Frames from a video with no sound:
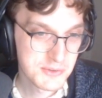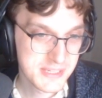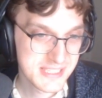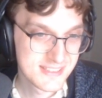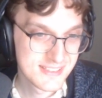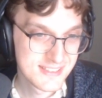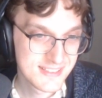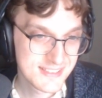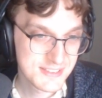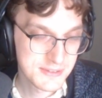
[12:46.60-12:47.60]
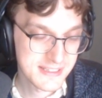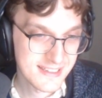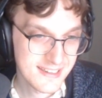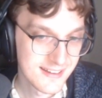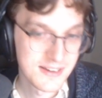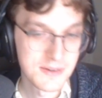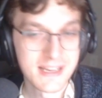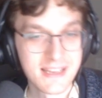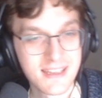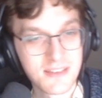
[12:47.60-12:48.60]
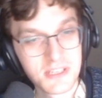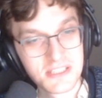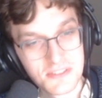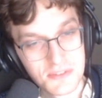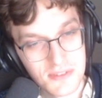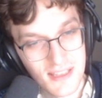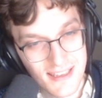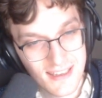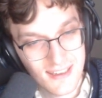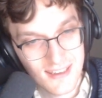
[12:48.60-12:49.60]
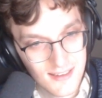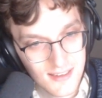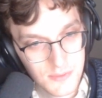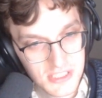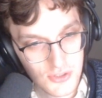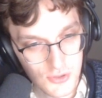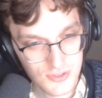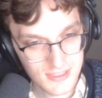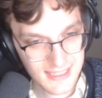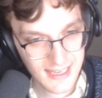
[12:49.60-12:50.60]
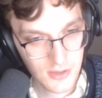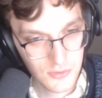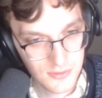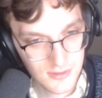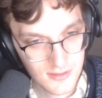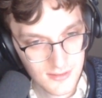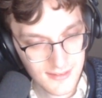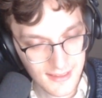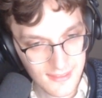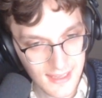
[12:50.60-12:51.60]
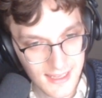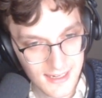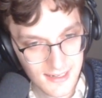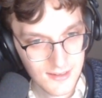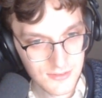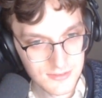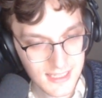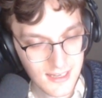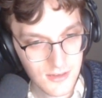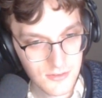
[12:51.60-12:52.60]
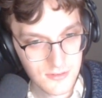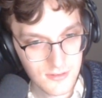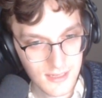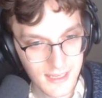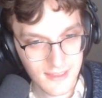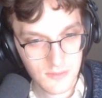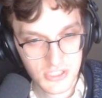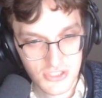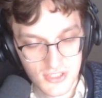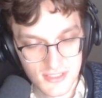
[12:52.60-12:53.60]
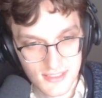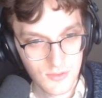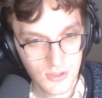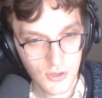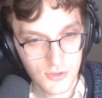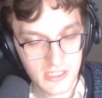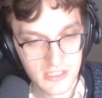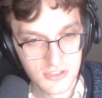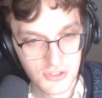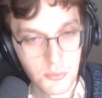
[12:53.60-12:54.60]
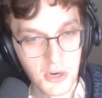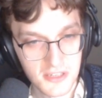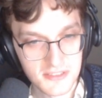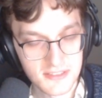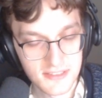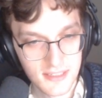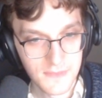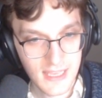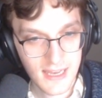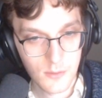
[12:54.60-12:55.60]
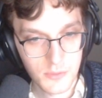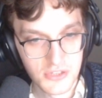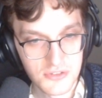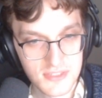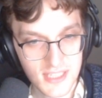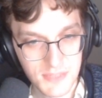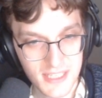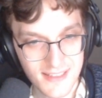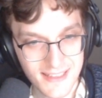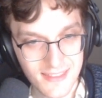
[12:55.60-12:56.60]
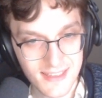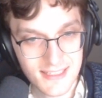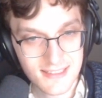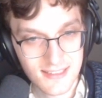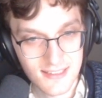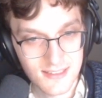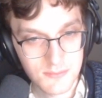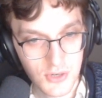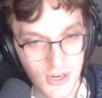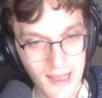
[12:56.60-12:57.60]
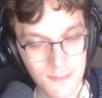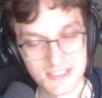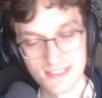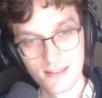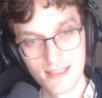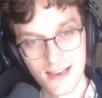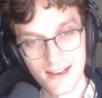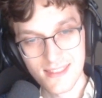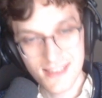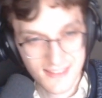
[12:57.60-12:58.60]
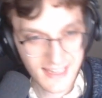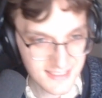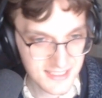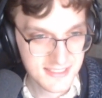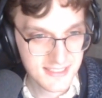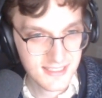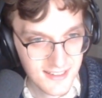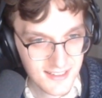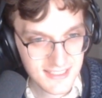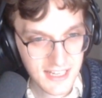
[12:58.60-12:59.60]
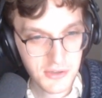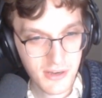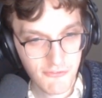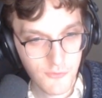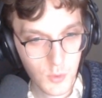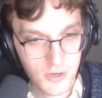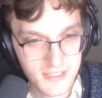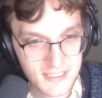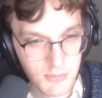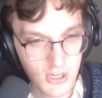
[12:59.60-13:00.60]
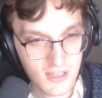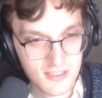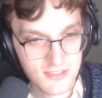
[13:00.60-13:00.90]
we do it? Oh, can we turn down like that? Go down, and then we're currently in 2 boxes. Yeah, we could do something like this, perhaps? Yeah, I think that does it. Because now you have 4 in this box,